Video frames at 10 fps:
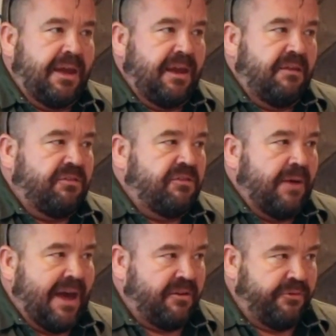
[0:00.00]
is
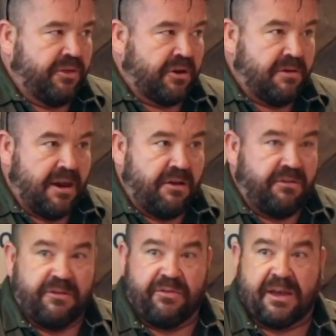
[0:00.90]
to act for the
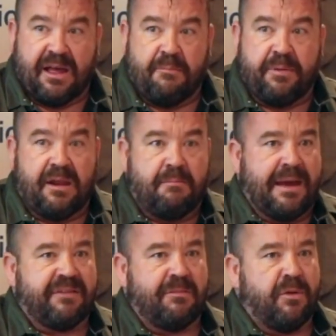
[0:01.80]
creditors of the company to
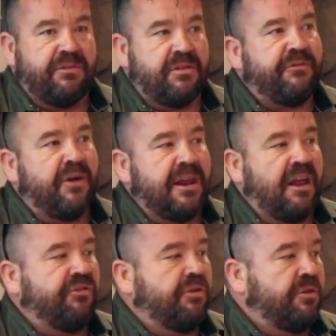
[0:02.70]
maximise the
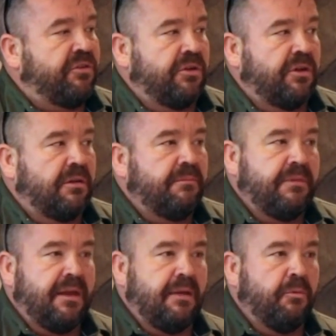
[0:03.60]
financial return.
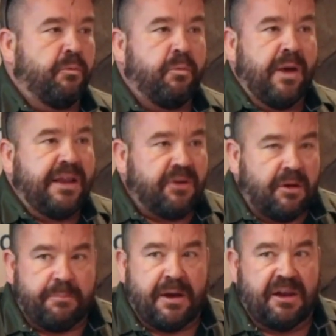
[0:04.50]
We
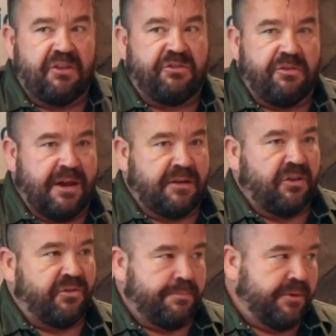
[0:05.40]
don't punish
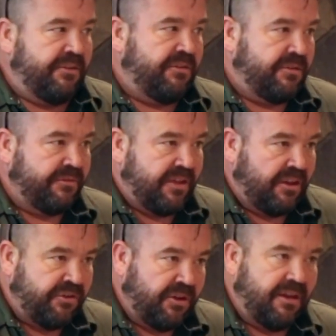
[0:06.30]
directors for breaches of their
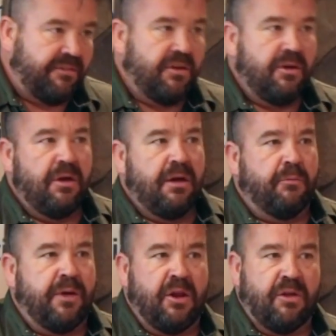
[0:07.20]
duties.
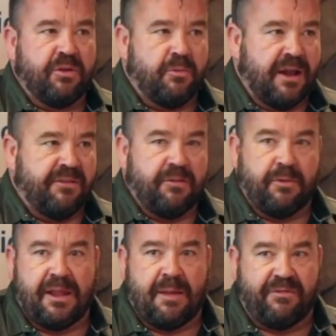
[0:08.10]
We're not the ones that
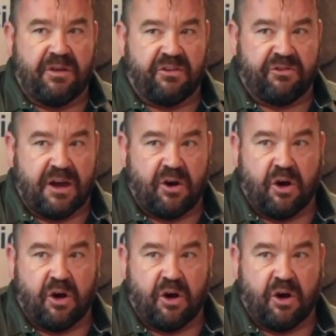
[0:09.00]
will end up having you struck